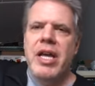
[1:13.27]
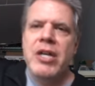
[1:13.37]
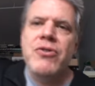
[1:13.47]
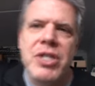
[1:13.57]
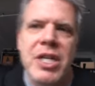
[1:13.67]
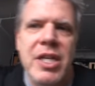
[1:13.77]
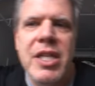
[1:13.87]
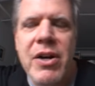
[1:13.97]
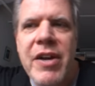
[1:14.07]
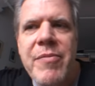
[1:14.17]
Interestingly,
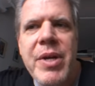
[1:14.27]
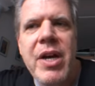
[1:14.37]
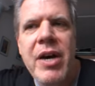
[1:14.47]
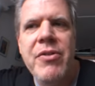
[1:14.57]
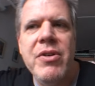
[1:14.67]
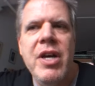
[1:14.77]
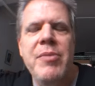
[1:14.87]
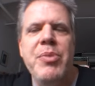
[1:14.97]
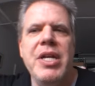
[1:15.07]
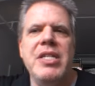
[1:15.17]
there have been other
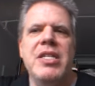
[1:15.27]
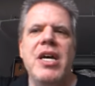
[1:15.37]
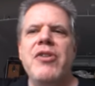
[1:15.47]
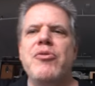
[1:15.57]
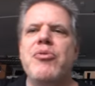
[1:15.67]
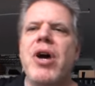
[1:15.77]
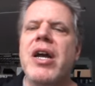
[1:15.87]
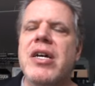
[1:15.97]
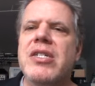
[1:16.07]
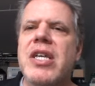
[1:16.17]
companies and other
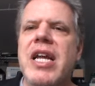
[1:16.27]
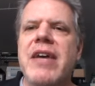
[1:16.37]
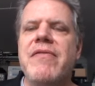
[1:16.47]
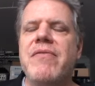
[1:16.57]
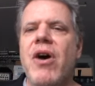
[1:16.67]
products that have